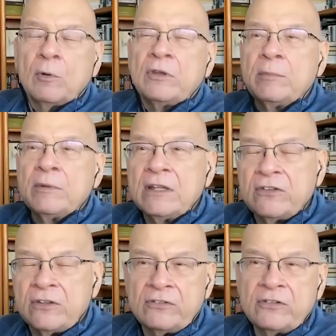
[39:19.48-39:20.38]
What he
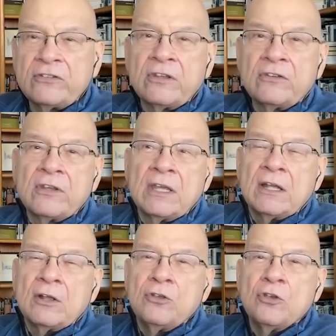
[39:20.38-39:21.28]
means is, he says,
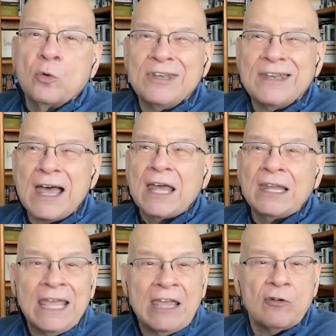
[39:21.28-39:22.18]
you would
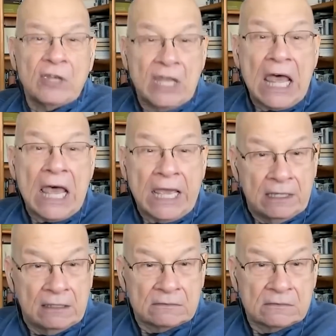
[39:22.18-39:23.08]
not ever
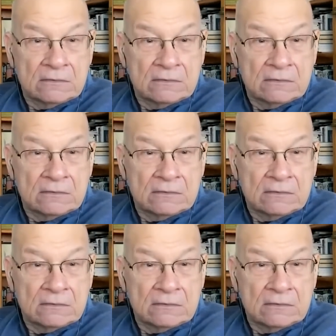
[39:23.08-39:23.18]
lie